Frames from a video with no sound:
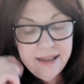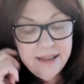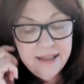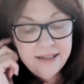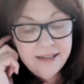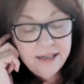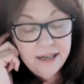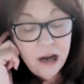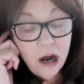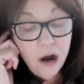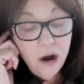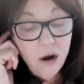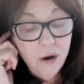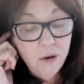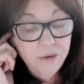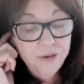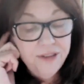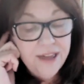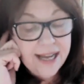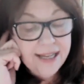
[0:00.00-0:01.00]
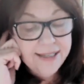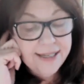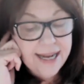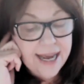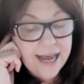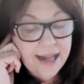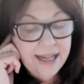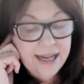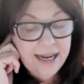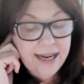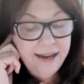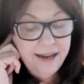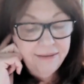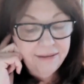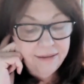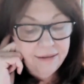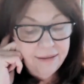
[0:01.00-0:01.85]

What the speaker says: this. Oh, thanks, Kelly.